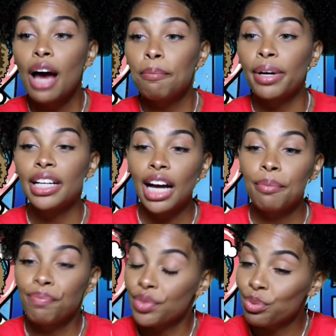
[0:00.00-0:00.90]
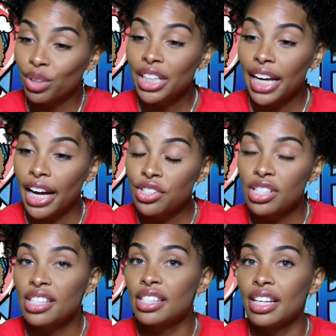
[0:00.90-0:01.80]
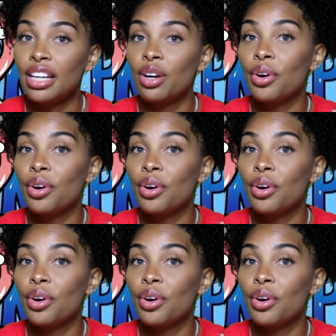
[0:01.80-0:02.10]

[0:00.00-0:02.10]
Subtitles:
But I'm really anxious to see